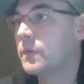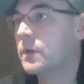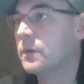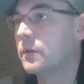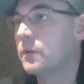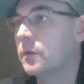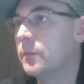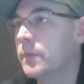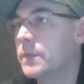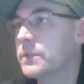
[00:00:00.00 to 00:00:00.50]

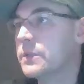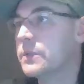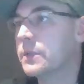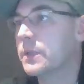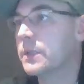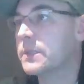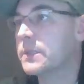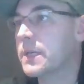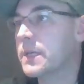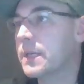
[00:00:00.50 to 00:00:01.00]
I'd imagine
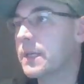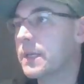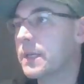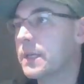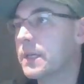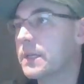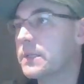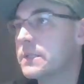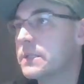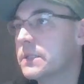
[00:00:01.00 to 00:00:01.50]
the tank
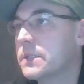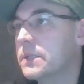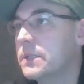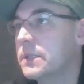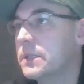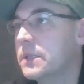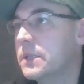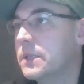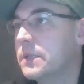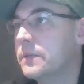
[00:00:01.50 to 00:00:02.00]
against
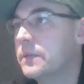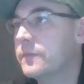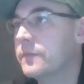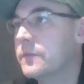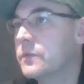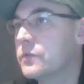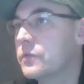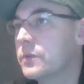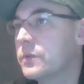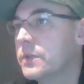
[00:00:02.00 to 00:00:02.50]
the
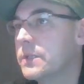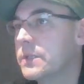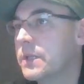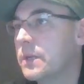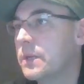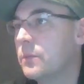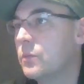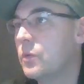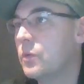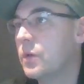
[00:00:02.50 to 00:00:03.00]
infantry is
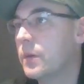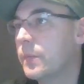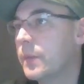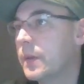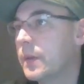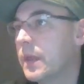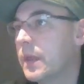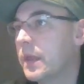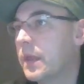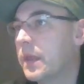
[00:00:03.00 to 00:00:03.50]
going to wipe
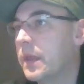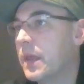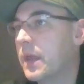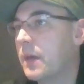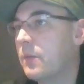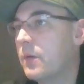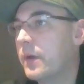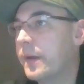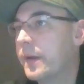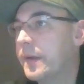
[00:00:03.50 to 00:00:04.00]

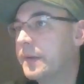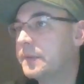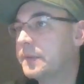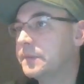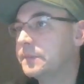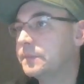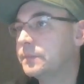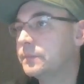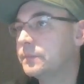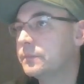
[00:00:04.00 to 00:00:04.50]
that one
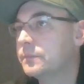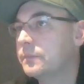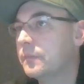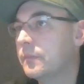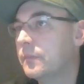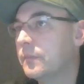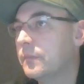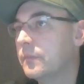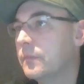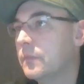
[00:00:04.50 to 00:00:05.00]
out.
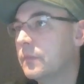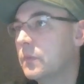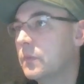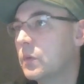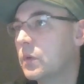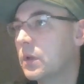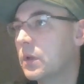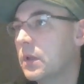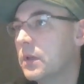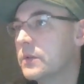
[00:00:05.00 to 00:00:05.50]

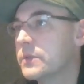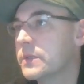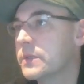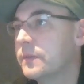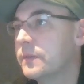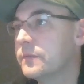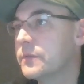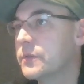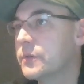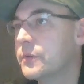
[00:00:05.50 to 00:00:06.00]
Close
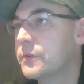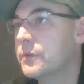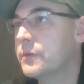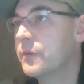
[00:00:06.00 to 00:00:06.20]
enough too.